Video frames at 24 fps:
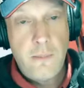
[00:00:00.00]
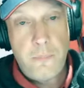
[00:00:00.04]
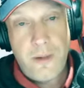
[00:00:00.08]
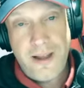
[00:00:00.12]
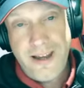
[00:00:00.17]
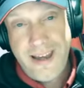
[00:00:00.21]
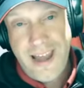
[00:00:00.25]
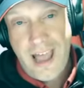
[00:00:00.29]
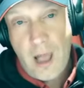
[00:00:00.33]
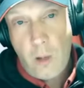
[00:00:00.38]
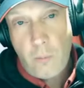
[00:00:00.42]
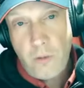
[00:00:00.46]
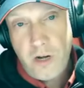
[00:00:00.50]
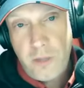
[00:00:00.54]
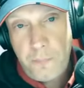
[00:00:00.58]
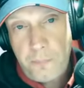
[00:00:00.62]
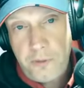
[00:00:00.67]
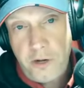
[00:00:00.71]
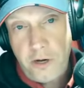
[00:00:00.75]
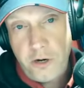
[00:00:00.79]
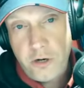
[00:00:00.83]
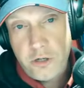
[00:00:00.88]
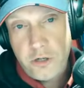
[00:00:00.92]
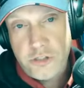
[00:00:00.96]
but now it
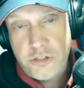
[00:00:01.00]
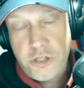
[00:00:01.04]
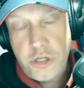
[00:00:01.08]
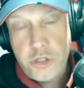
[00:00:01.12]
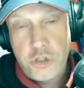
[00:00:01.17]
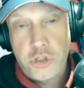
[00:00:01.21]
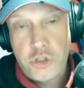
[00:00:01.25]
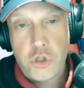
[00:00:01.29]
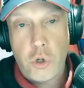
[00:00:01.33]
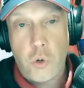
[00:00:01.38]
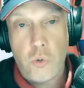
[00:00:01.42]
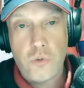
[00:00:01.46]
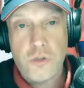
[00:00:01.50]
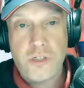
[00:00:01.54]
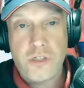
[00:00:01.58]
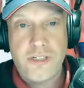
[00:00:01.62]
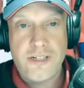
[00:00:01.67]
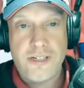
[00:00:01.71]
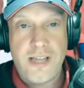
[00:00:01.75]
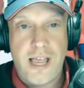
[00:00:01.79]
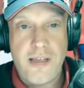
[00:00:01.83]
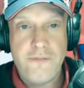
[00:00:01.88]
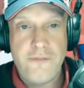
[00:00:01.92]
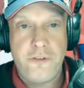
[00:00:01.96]
appears that Joe
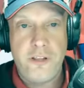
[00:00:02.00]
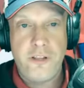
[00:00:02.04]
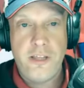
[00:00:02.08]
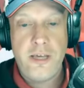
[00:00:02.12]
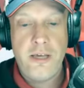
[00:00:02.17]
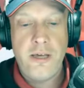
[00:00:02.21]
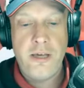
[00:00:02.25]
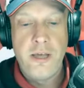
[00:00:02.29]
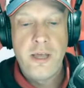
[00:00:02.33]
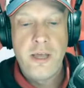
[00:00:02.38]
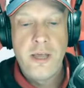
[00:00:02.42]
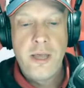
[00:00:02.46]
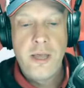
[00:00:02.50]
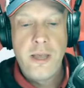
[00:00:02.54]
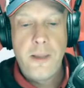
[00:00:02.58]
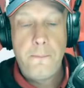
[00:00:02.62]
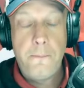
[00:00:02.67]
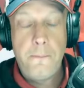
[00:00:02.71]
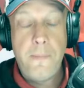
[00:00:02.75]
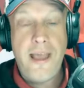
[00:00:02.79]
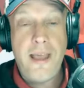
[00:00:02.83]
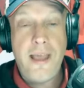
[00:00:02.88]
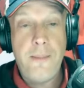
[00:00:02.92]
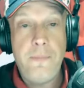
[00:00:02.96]
Snively
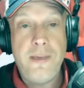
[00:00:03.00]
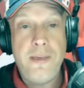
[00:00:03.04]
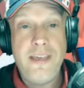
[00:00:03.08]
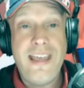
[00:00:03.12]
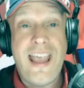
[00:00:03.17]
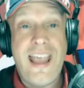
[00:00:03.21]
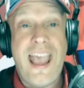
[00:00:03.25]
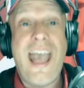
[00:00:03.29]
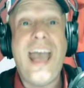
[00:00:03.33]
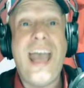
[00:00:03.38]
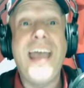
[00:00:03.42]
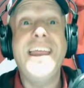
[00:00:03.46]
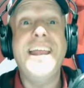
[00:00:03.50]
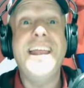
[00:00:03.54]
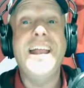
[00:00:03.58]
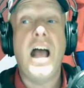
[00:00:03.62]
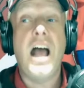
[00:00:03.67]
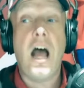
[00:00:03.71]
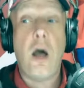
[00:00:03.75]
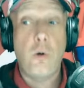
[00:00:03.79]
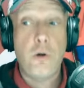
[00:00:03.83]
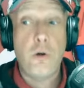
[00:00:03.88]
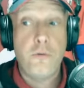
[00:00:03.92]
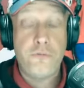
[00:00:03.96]
may be
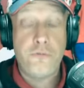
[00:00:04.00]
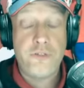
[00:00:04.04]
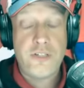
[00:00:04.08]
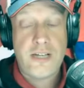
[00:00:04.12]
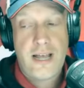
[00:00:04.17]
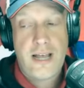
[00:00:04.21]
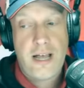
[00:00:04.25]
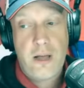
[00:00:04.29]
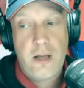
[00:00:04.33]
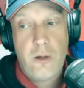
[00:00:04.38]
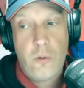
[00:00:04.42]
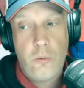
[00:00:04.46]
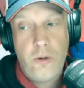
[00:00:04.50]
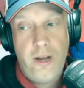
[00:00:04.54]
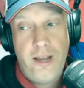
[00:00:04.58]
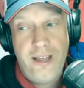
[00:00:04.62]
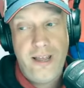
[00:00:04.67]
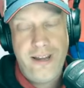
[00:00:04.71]
heading out of town.